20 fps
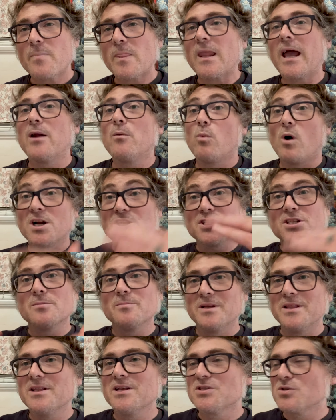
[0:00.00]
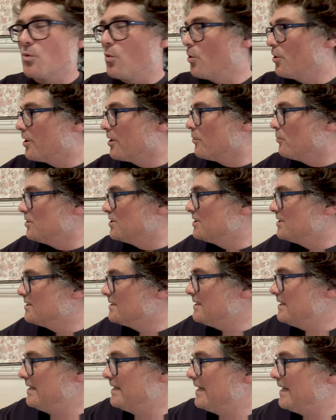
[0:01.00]
And watch them in this order, which is
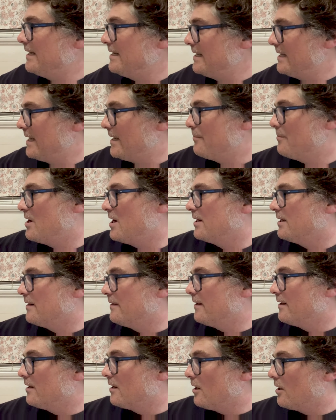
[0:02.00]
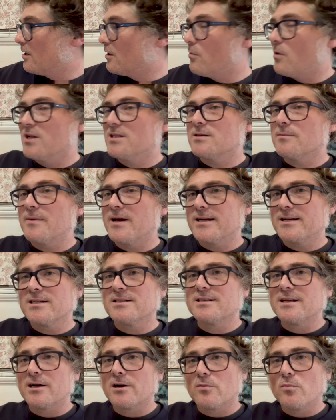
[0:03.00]
Ike Nieman and then Harawata Man, because
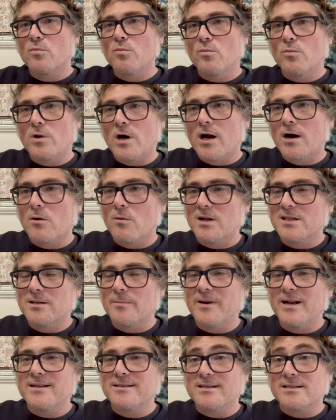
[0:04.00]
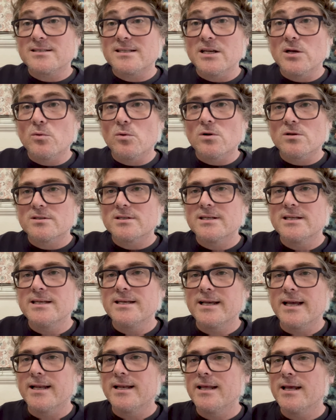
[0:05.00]
Harawata Man is a sequel to
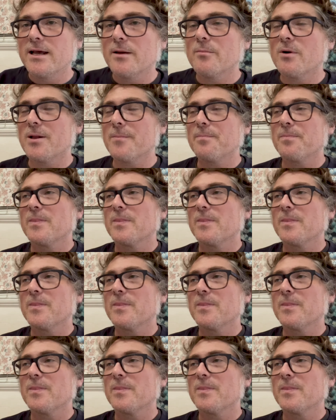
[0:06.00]
Ike Nieman.